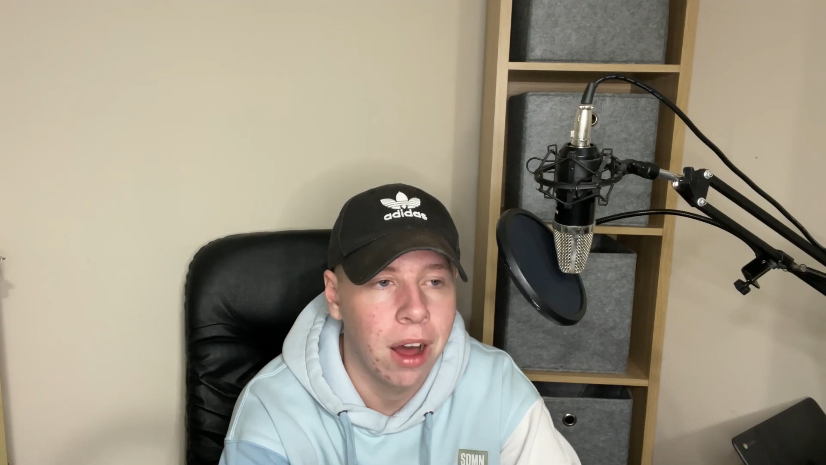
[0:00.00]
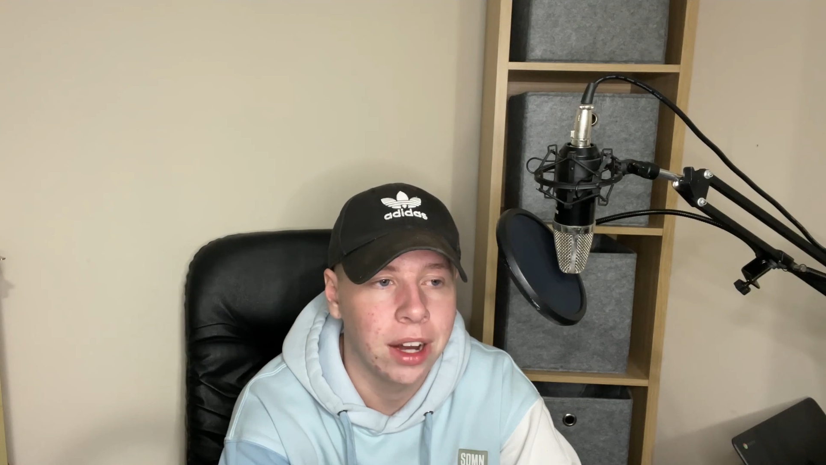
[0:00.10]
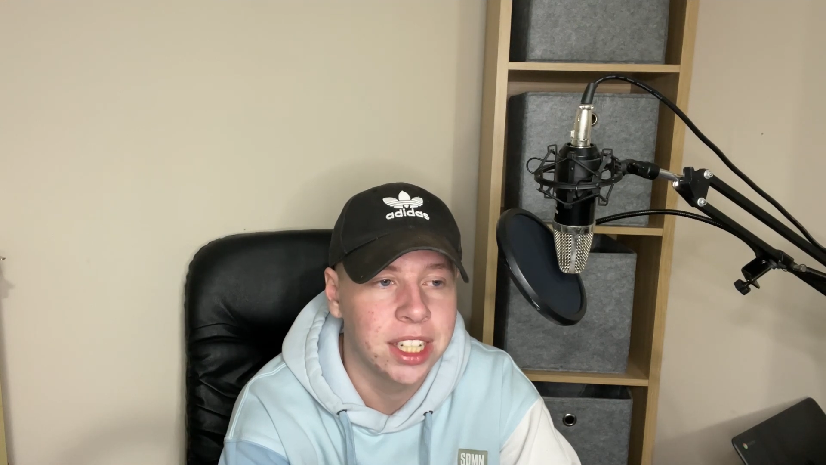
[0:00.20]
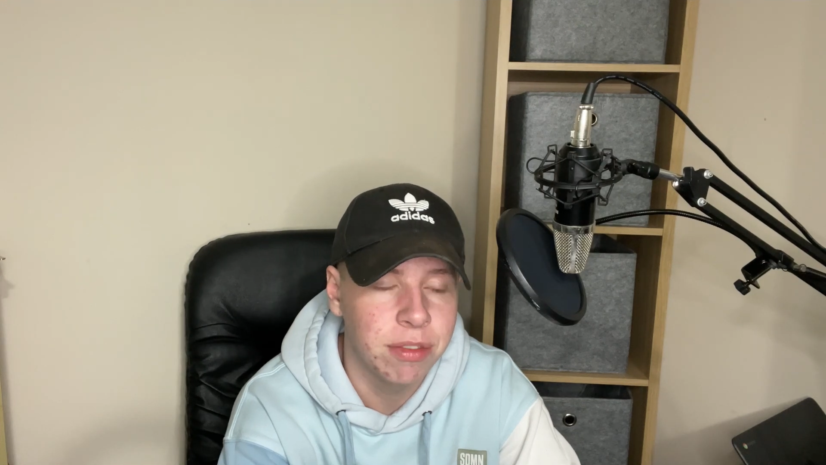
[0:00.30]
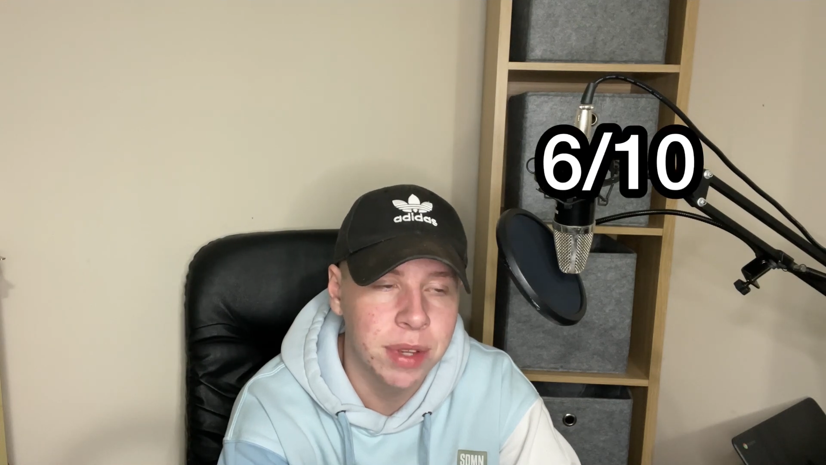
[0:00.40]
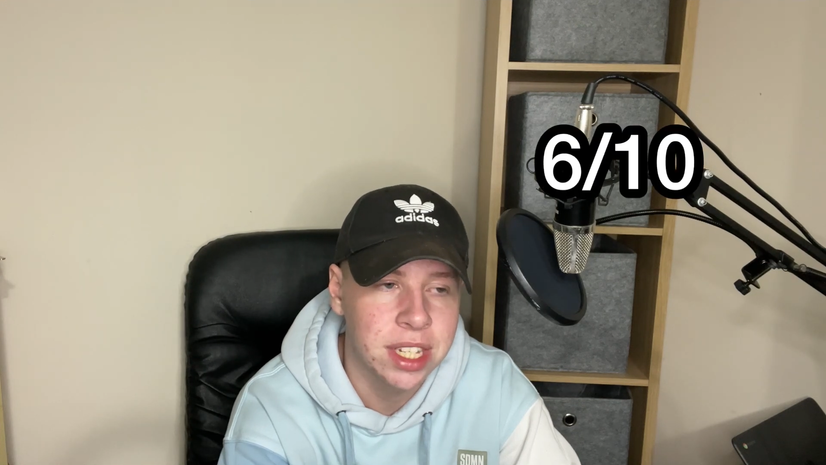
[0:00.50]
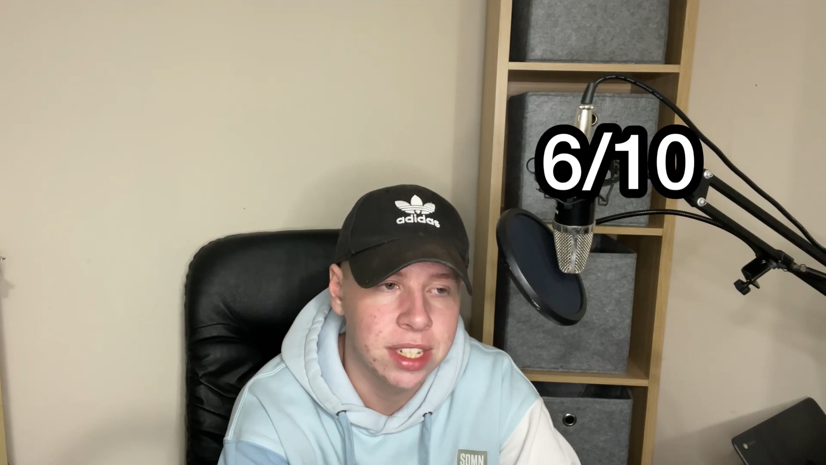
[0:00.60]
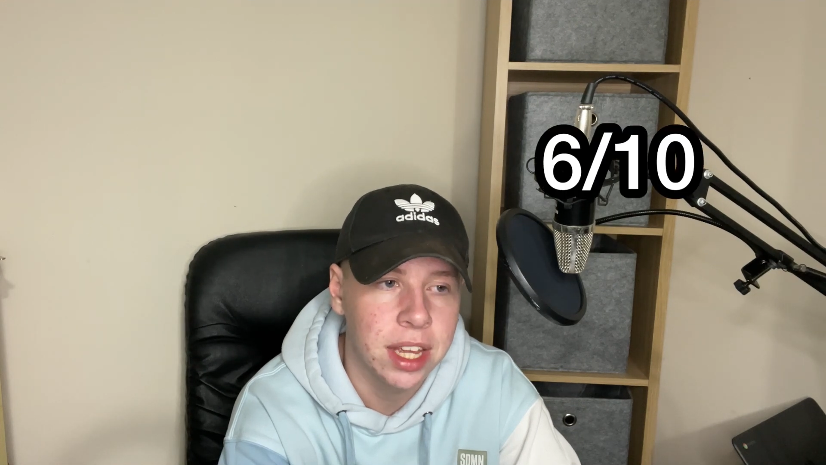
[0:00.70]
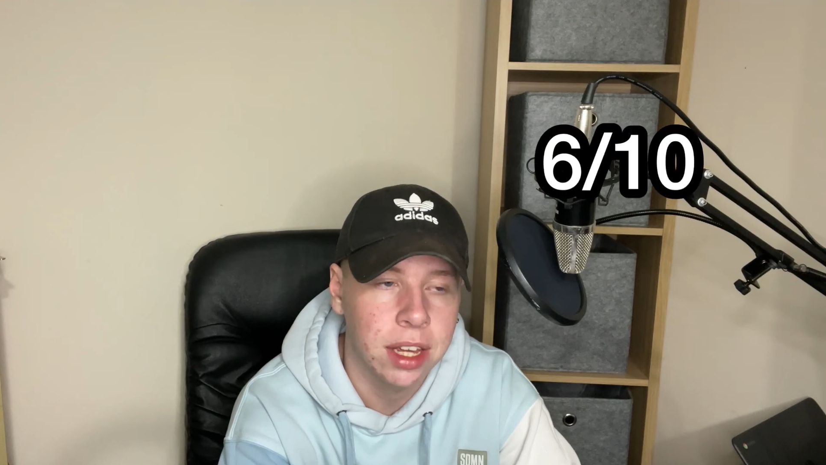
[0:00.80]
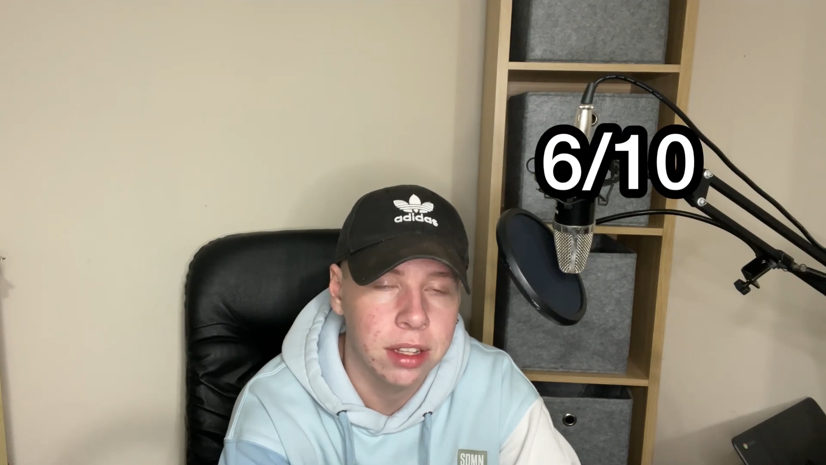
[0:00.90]
I'd give him a
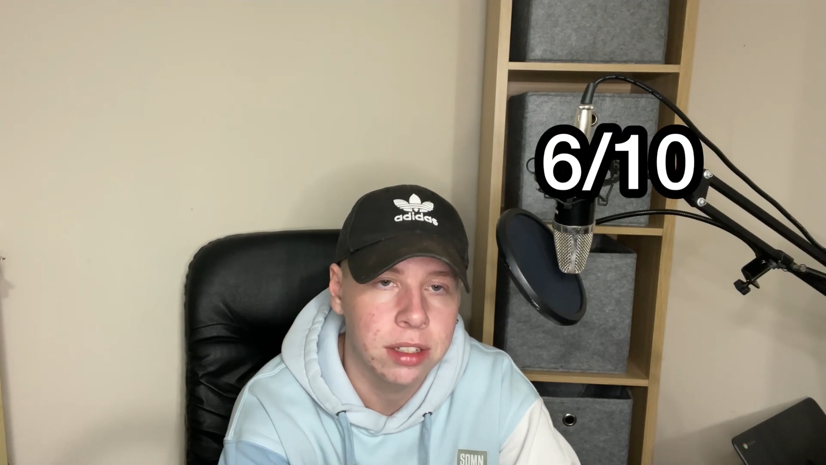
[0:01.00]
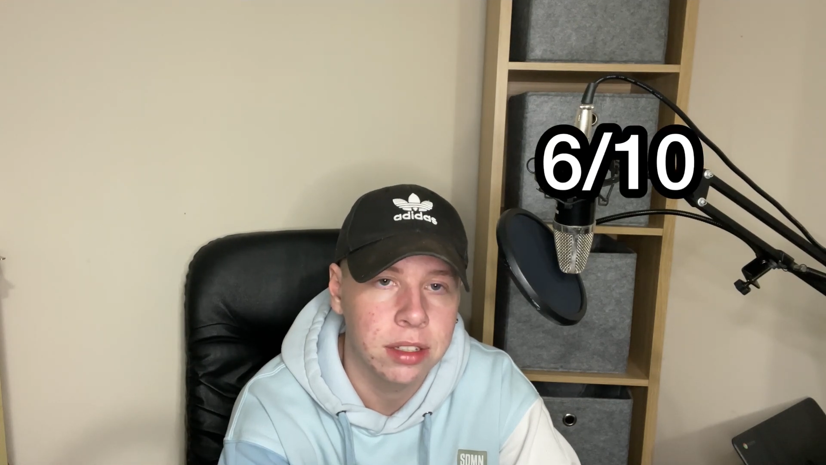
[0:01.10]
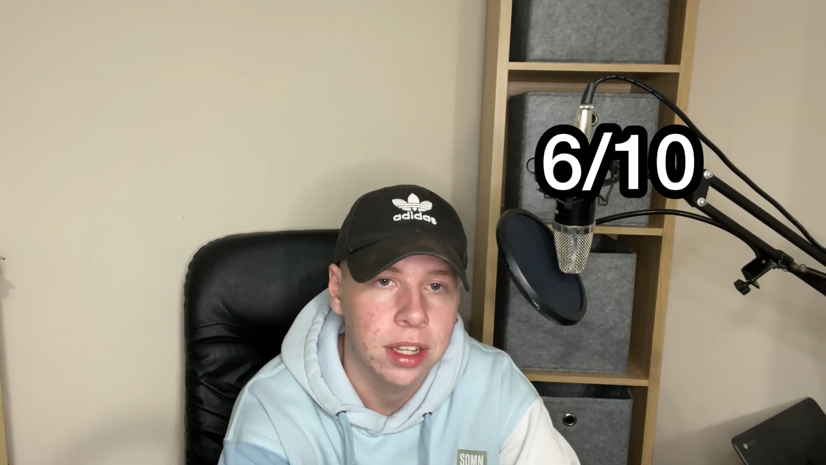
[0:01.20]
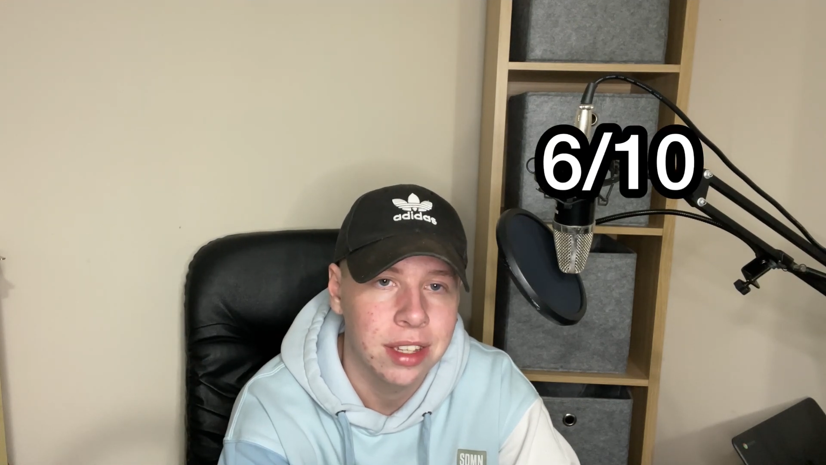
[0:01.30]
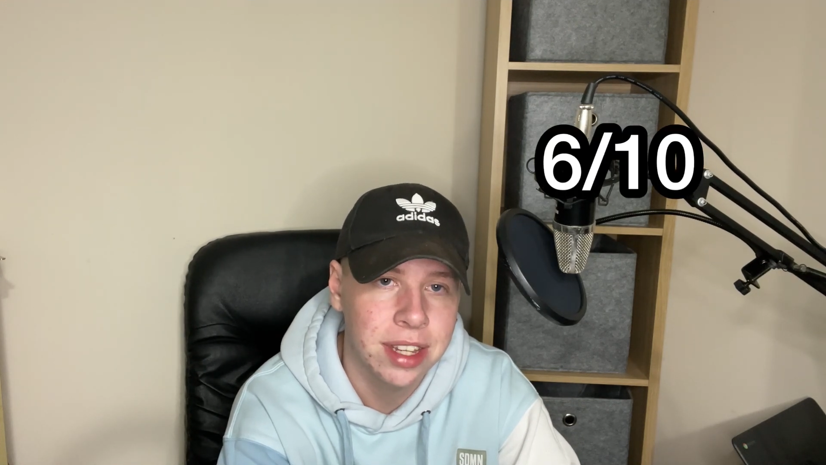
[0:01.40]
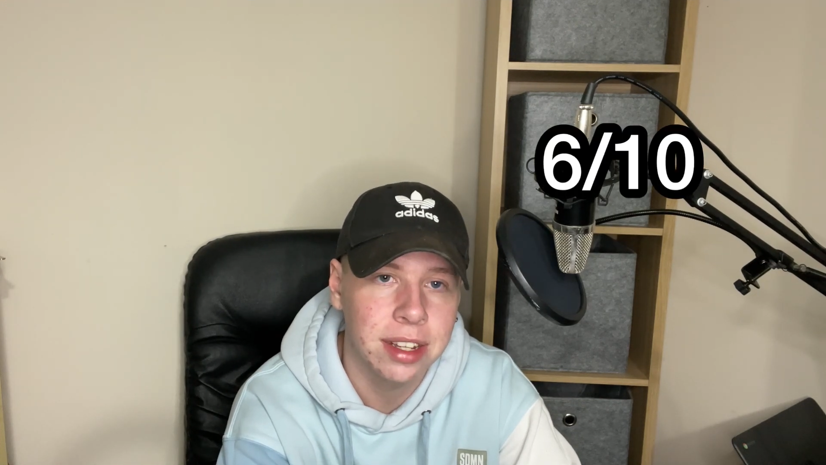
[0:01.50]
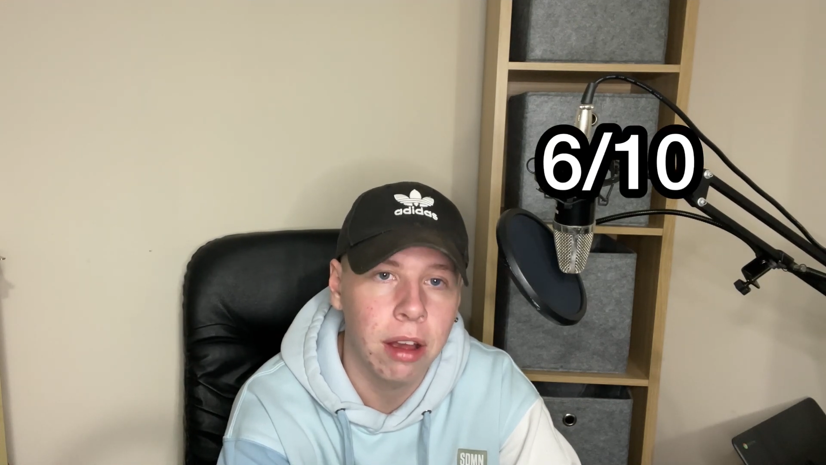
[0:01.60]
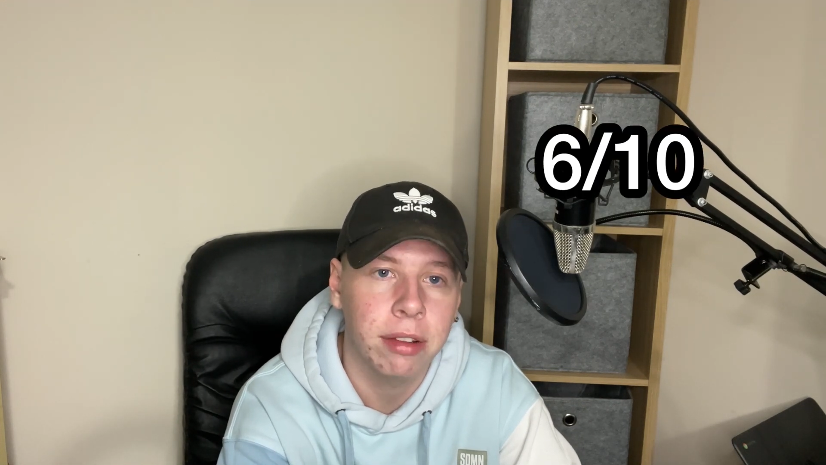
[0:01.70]
6. 6